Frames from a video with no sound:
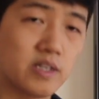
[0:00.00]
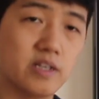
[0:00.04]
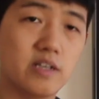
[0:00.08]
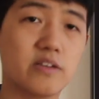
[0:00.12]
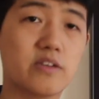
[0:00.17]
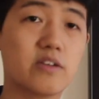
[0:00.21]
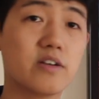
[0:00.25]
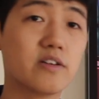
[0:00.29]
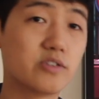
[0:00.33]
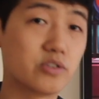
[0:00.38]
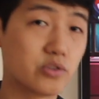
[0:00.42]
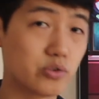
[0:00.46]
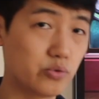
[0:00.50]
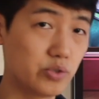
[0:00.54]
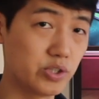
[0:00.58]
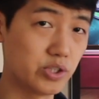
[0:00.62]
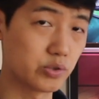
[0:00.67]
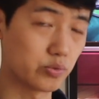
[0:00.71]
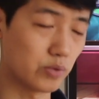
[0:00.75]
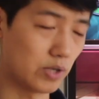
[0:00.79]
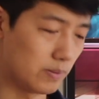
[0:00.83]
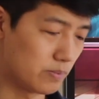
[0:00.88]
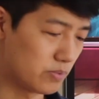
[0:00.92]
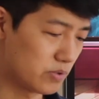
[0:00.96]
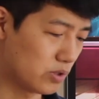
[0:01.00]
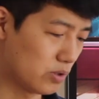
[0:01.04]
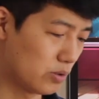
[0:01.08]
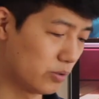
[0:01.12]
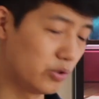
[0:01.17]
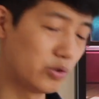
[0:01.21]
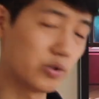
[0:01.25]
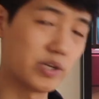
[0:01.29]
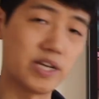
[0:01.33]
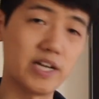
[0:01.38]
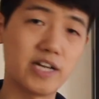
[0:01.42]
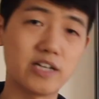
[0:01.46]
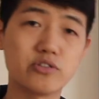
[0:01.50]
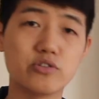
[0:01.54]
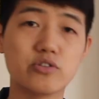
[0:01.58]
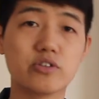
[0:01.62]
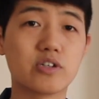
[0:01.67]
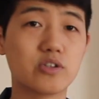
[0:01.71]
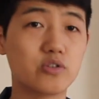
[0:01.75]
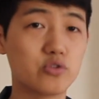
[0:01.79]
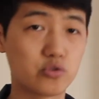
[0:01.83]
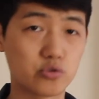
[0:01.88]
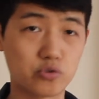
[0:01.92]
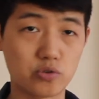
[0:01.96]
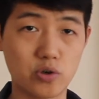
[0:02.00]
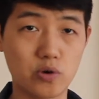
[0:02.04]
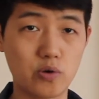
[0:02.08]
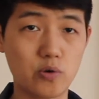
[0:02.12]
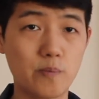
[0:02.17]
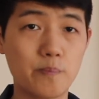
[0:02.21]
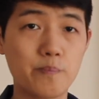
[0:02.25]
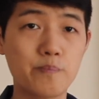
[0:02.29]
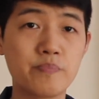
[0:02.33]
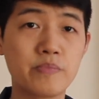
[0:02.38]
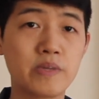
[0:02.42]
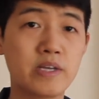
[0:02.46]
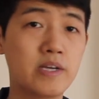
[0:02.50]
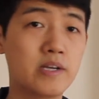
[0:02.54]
it does 3 swipes. So you can actually control